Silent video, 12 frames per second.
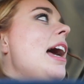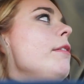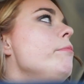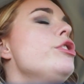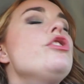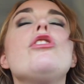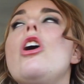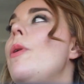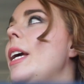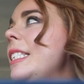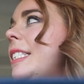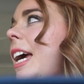I'm so
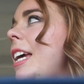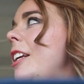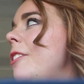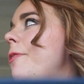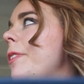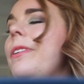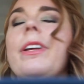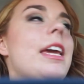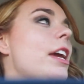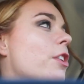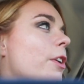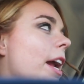excited for you to
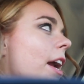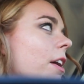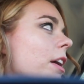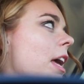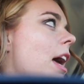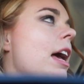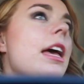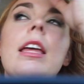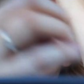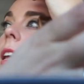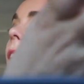get your hair cut.